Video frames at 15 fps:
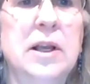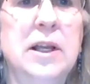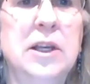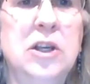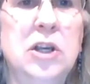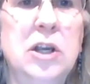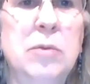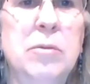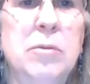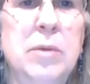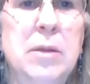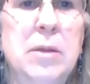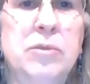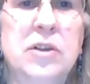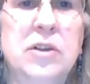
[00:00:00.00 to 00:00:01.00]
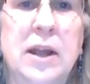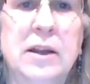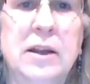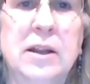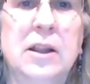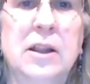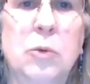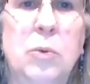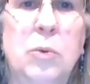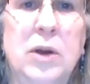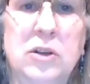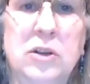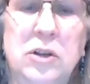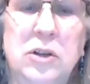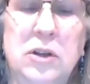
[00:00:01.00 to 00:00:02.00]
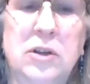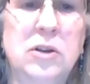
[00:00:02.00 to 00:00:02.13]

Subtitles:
She will be presenting the questions